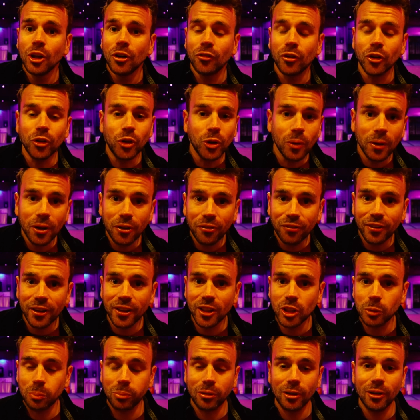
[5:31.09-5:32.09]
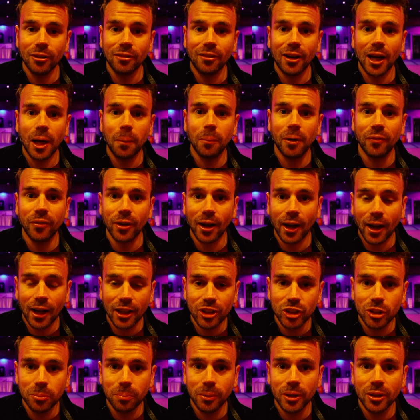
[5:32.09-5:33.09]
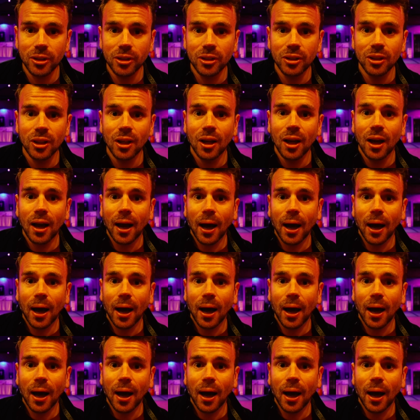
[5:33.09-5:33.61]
If you're doing a fitness program with your husband